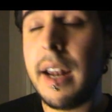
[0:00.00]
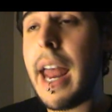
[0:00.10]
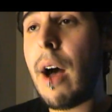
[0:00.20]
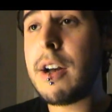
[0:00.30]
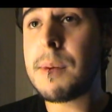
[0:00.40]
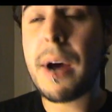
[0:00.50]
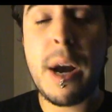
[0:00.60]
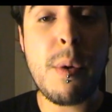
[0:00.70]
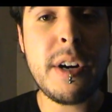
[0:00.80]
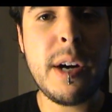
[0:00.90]
Now, you're
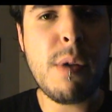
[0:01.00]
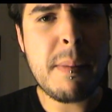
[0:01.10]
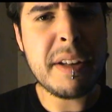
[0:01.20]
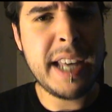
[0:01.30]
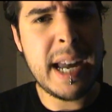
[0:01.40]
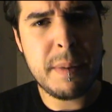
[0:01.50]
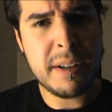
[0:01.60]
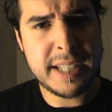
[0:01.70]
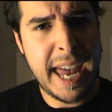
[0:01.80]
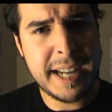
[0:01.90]
probably wondering, what about the
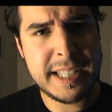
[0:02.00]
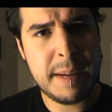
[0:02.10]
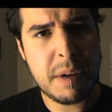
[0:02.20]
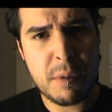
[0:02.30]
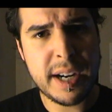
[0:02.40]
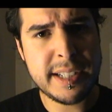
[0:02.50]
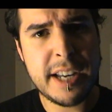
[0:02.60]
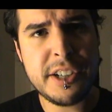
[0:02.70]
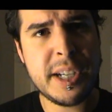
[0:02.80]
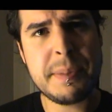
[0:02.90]
IWL Tag Team #1
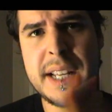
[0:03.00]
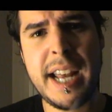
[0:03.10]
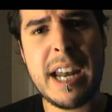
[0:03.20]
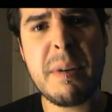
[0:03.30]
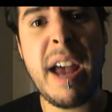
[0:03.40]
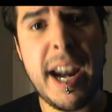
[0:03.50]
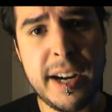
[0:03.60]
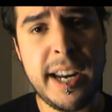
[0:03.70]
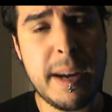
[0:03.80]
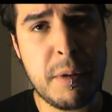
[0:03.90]
contenderships and the IWL
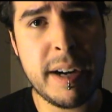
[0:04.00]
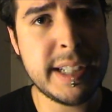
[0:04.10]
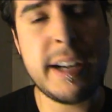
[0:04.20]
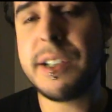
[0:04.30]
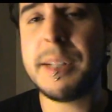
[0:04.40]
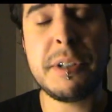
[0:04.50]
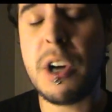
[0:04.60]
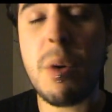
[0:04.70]
Anarchy #1 contenderships?